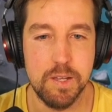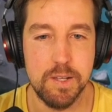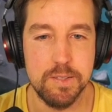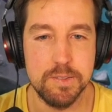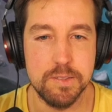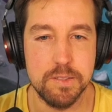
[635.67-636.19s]

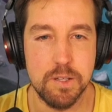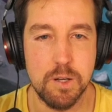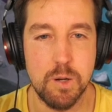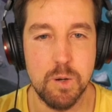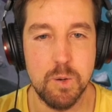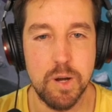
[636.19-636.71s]

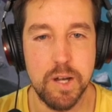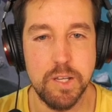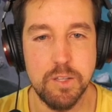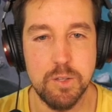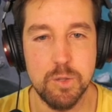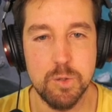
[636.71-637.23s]
So I
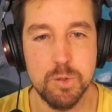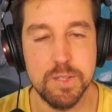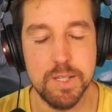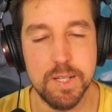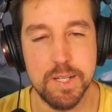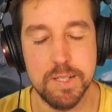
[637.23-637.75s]
knew
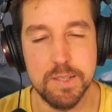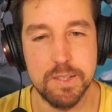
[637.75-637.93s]
that